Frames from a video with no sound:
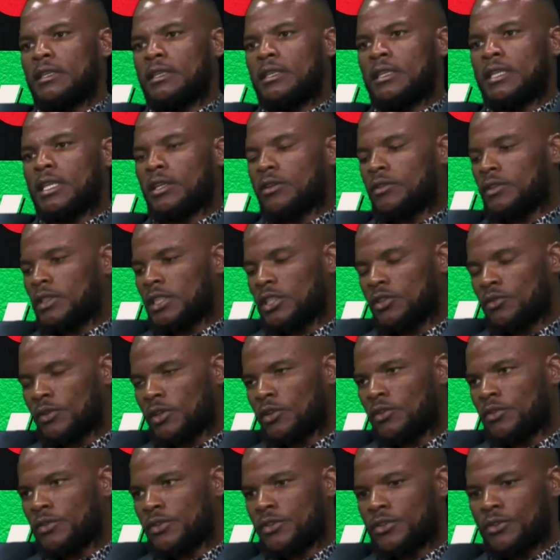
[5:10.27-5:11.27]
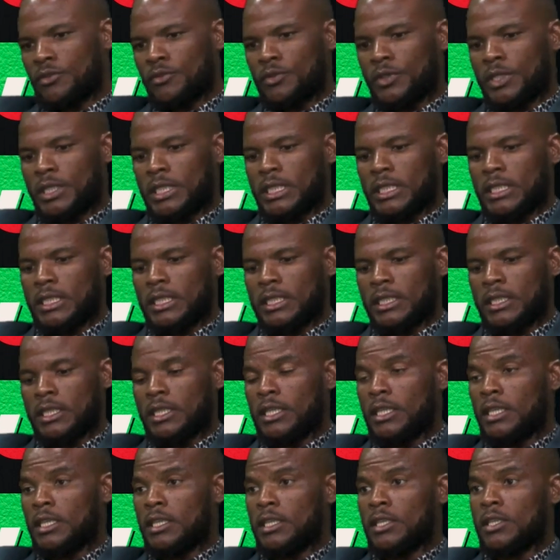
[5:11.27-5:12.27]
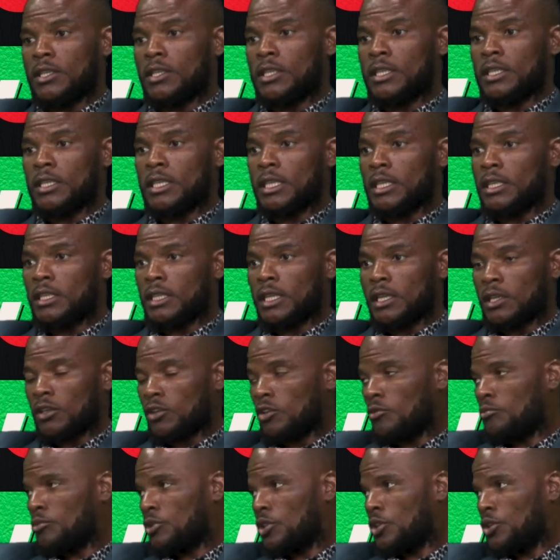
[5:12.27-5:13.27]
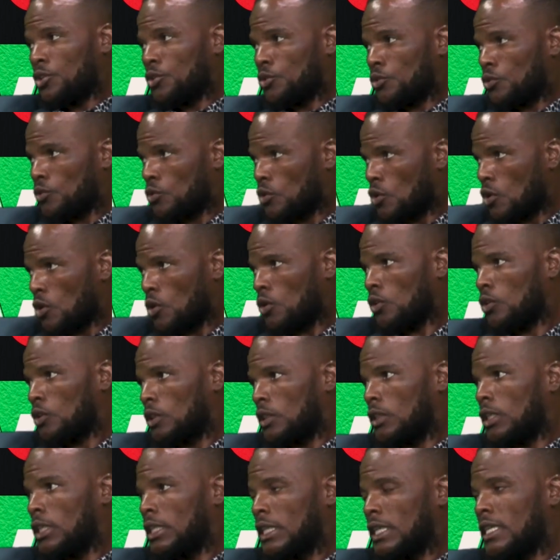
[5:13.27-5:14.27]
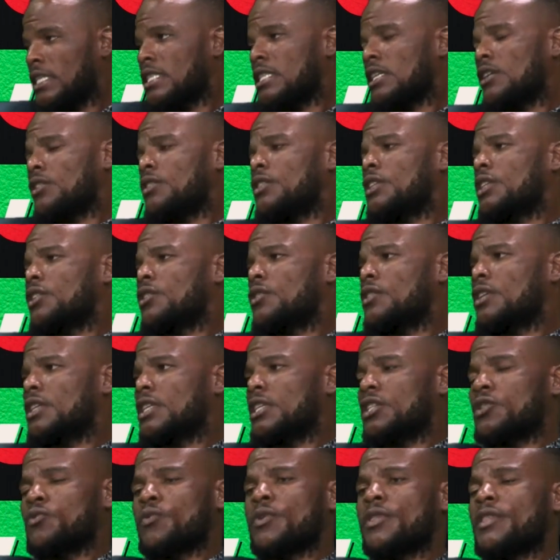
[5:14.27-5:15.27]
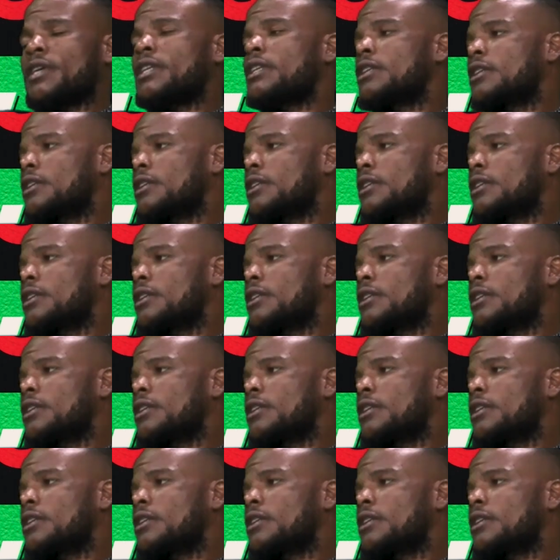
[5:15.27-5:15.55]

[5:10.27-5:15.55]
and according to the Constitution, the Central Committee should call an extraordinary Congress within